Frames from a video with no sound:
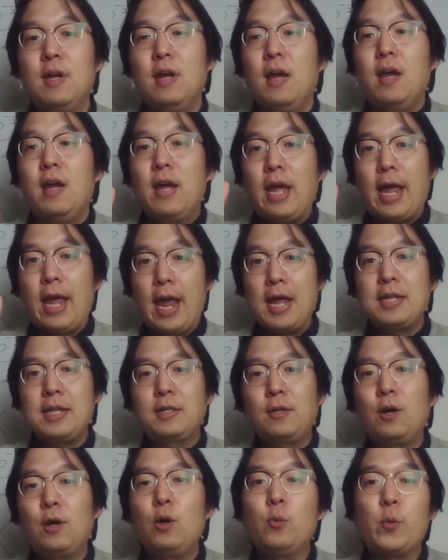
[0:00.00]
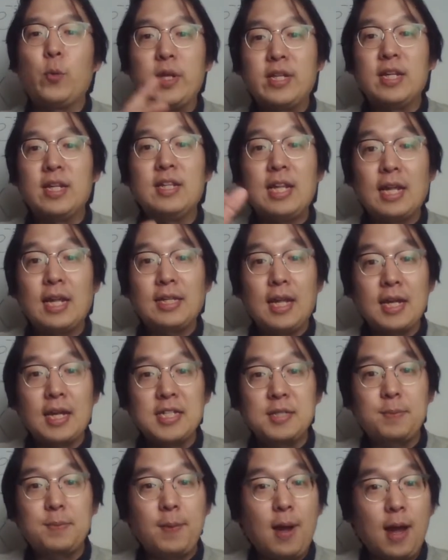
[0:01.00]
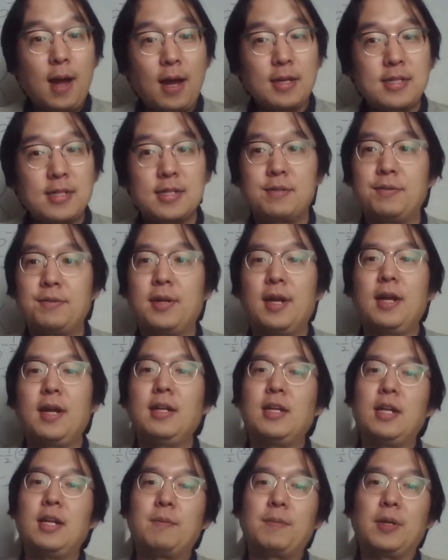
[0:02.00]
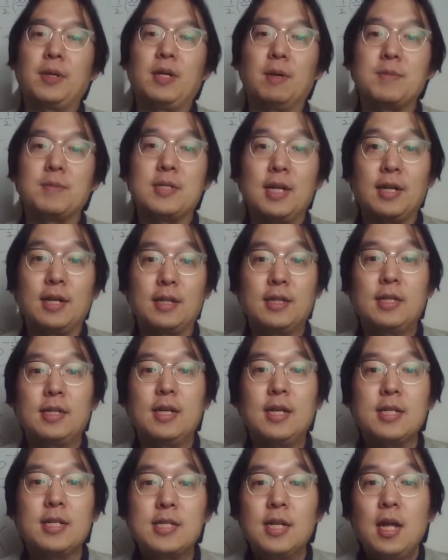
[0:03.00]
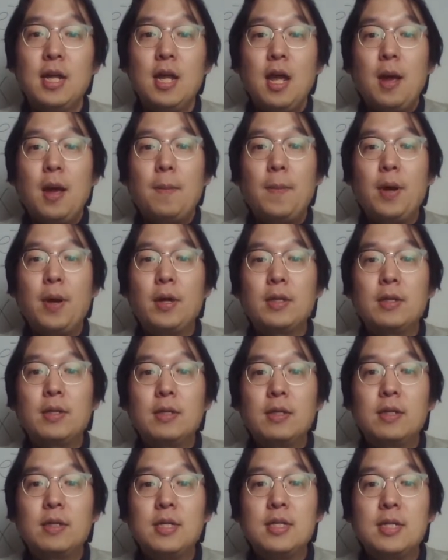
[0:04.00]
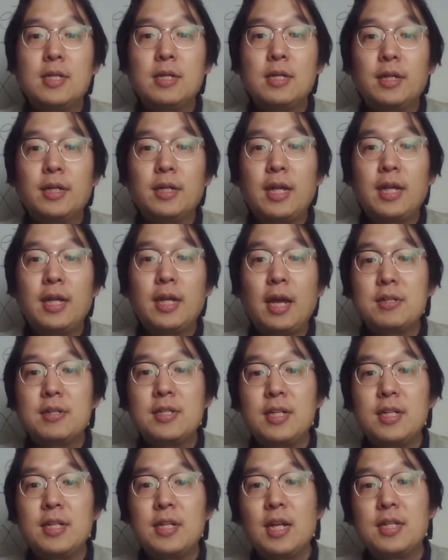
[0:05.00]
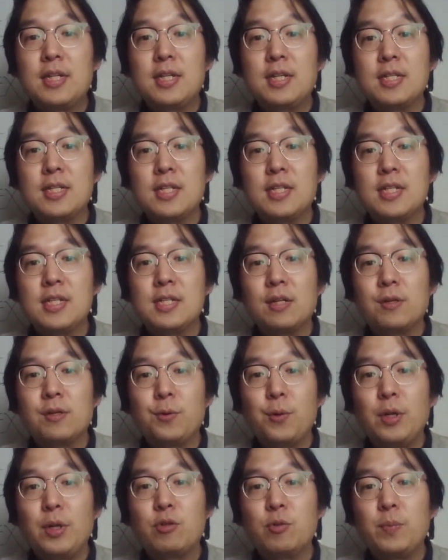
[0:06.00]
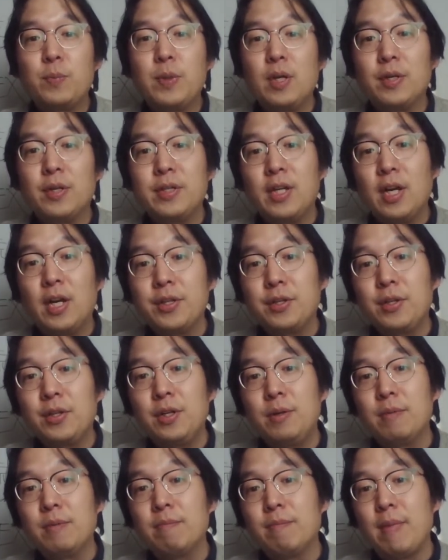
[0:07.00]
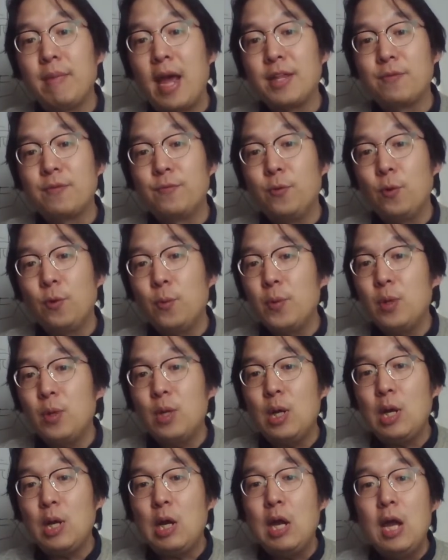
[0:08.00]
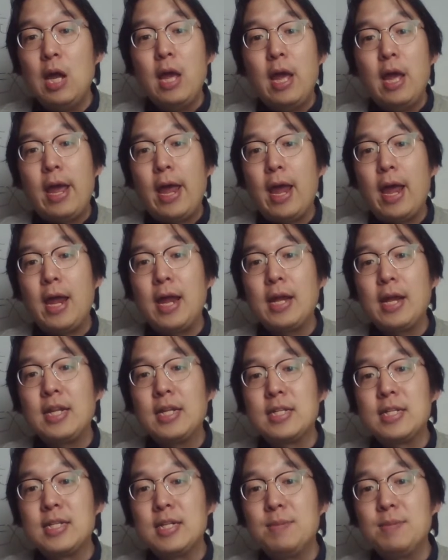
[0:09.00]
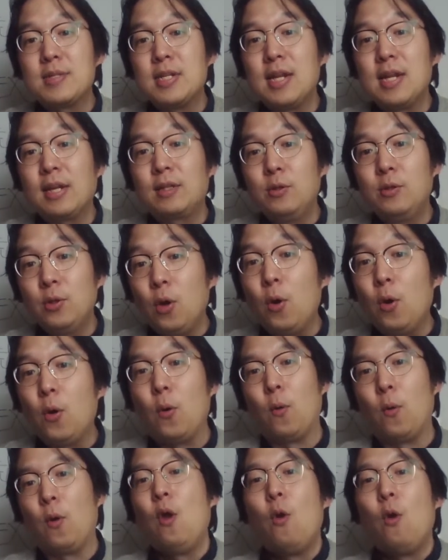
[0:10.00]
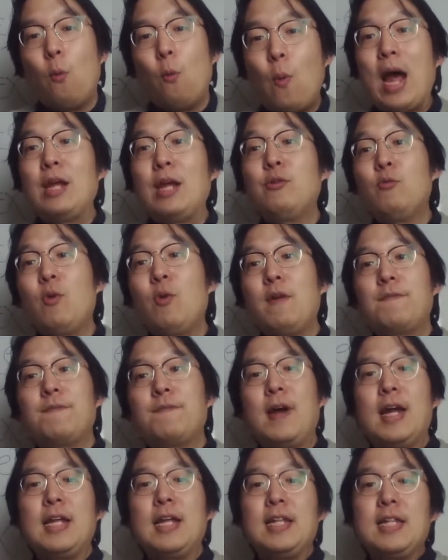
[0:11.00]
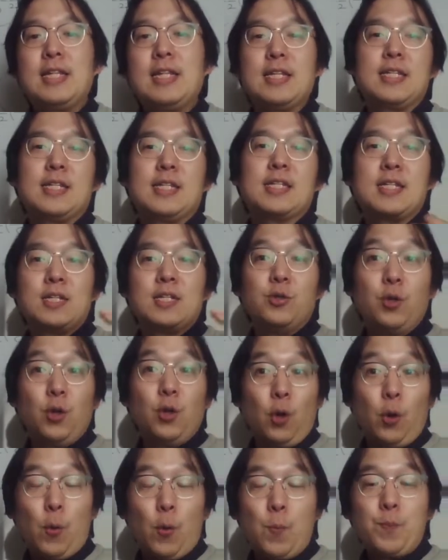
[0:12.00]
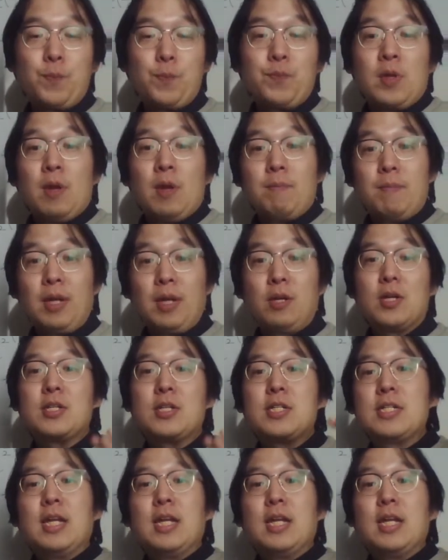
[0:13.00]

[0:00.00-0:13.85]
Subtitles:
enter within that text box, right, it becomes like this. But is there a guarantee that this is going to be another math formula? And it seems like no. Why do I find this is no? Because